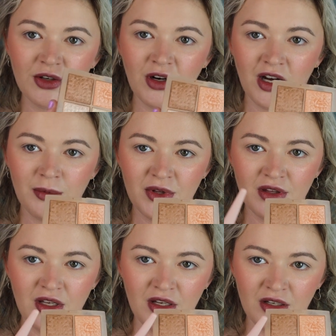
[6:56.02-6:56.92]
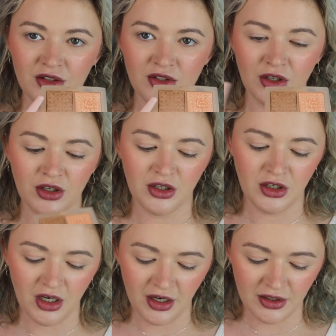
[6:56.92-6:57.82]
grab the
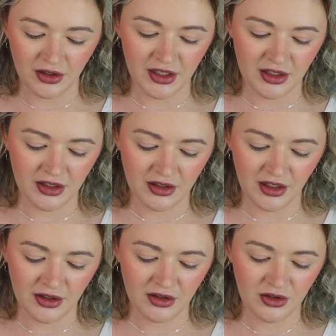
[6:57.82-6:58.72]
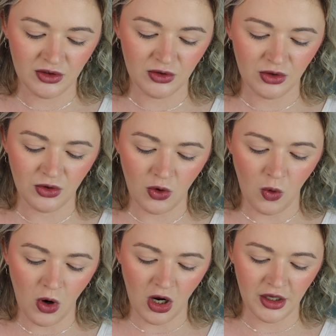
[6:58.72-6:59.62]
darker highlight in that little
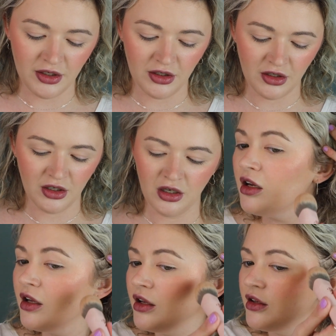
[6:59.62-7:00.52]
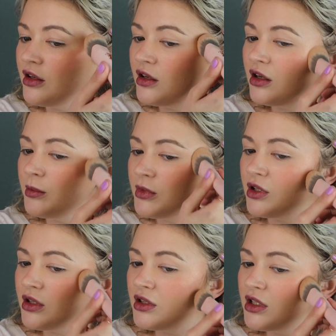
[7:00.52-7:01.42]
quad, and I'm
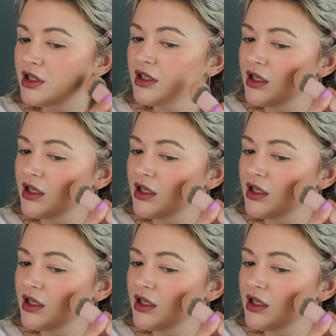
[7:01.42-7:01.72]
gonna hit